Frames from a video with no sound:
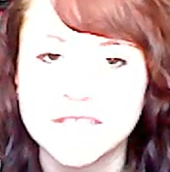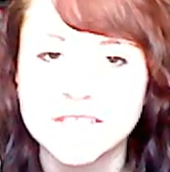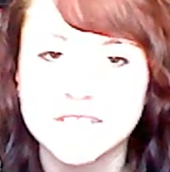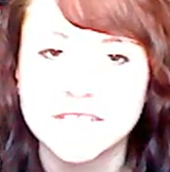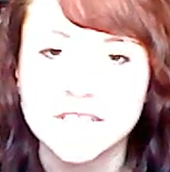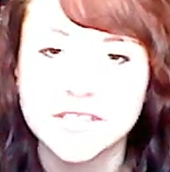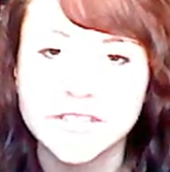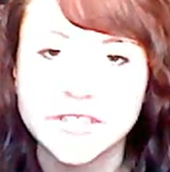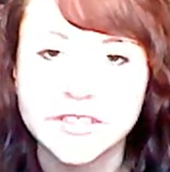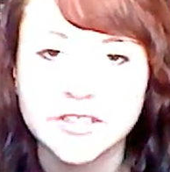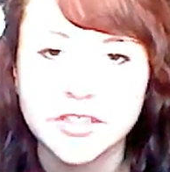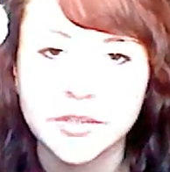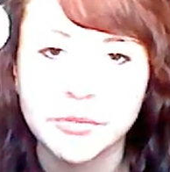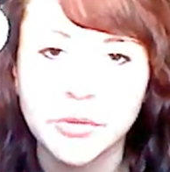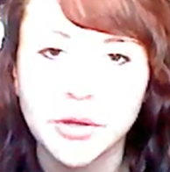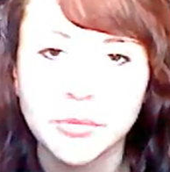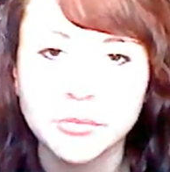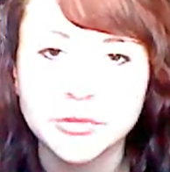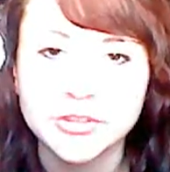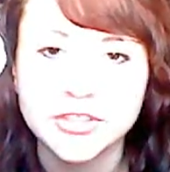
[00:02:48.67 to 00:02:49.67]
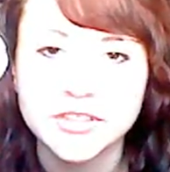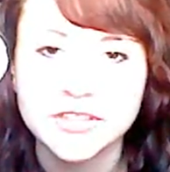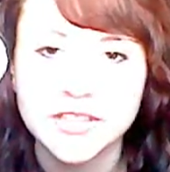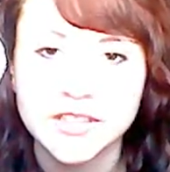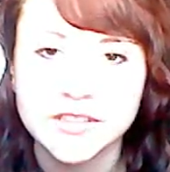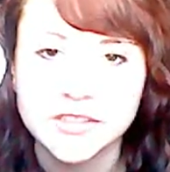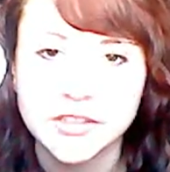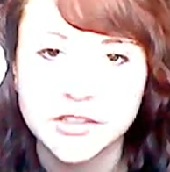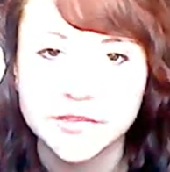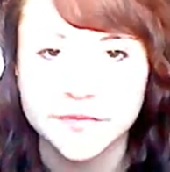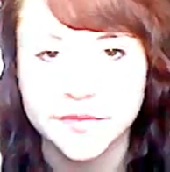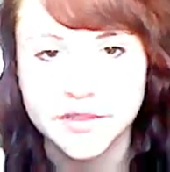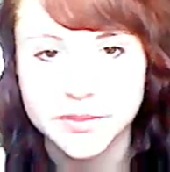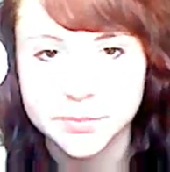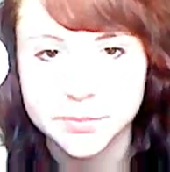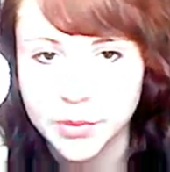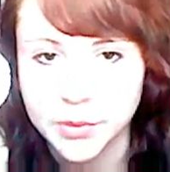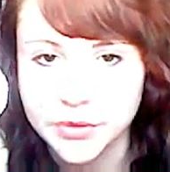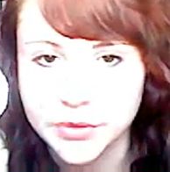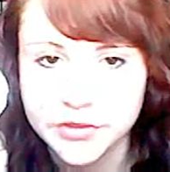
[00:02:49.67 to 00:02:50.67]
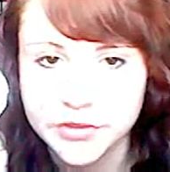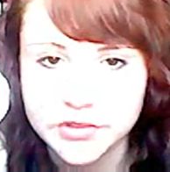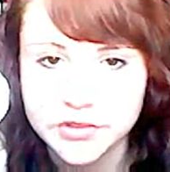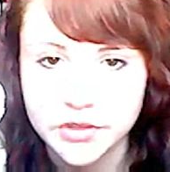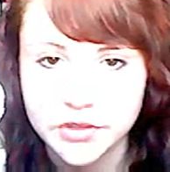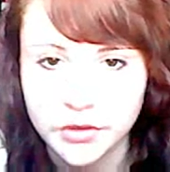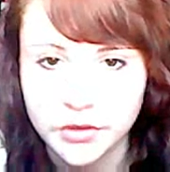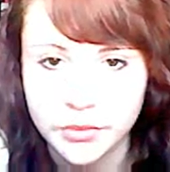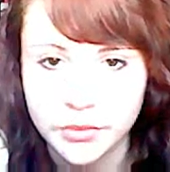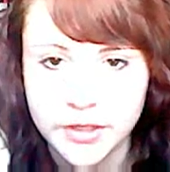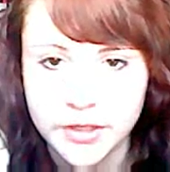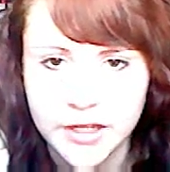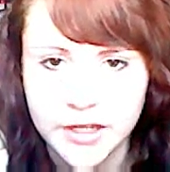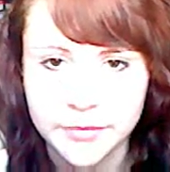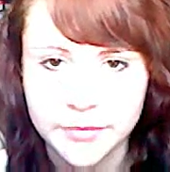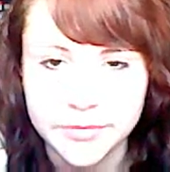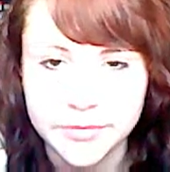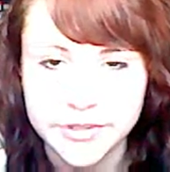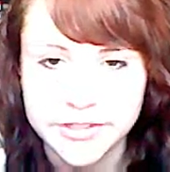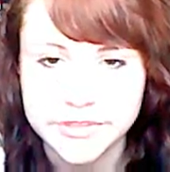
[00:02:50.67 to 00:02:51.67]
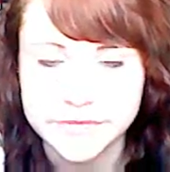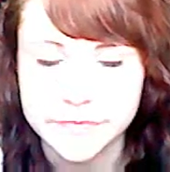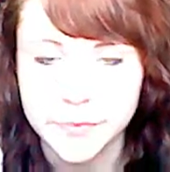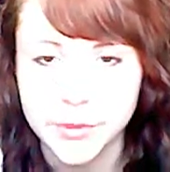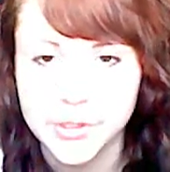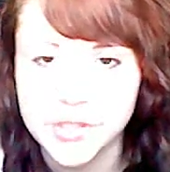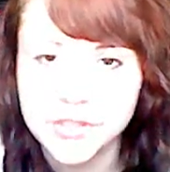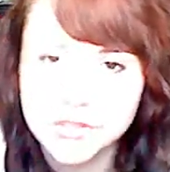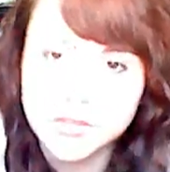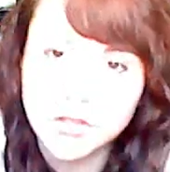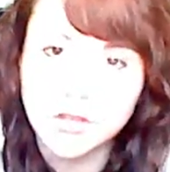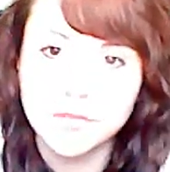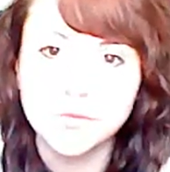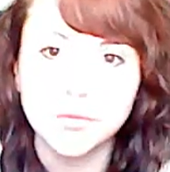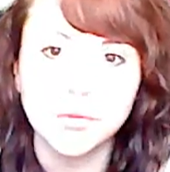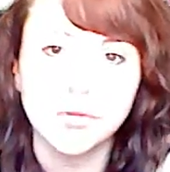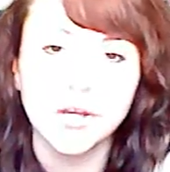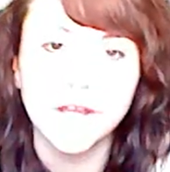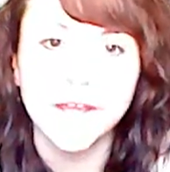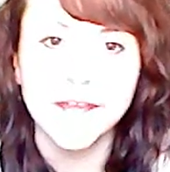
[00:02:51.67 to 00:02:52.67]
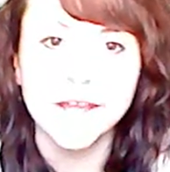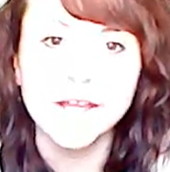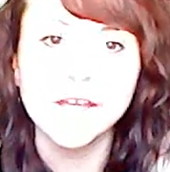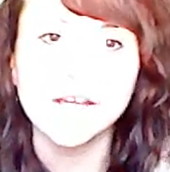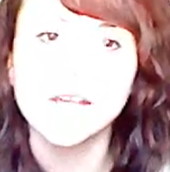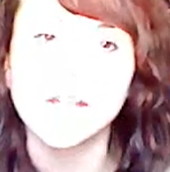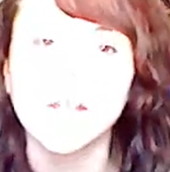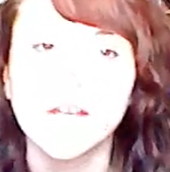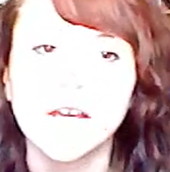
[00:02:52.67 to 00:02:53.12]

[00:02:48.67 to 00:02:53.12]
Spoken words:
This is the tea tree one, which he said is good for spots, so he gave me this free, so I thought, hey.